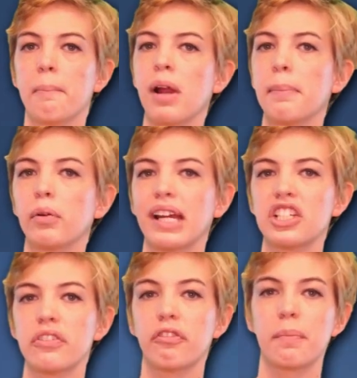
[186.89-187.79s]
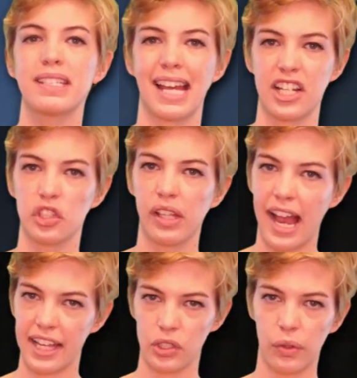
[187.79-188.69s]
Preparation for potential
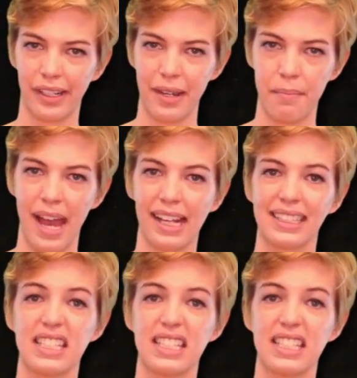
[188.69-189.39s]
asteroid impact